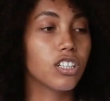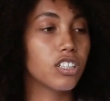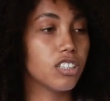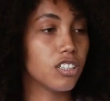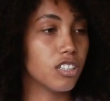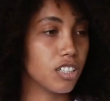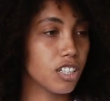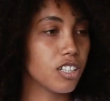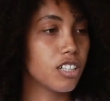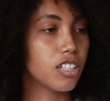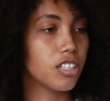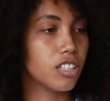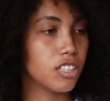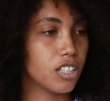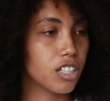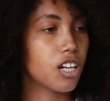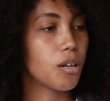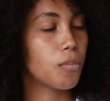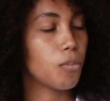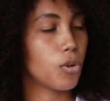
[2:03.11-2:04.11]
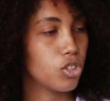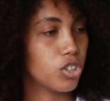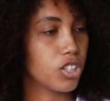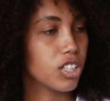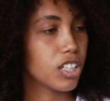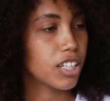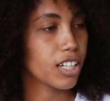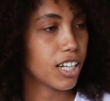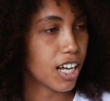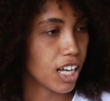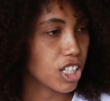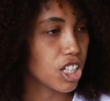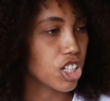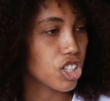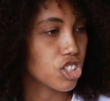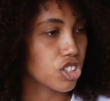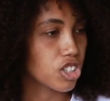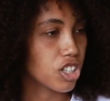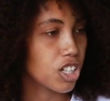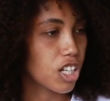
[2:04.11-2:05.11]
stay organized in the same
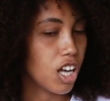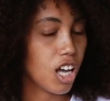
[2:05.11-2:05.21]
document.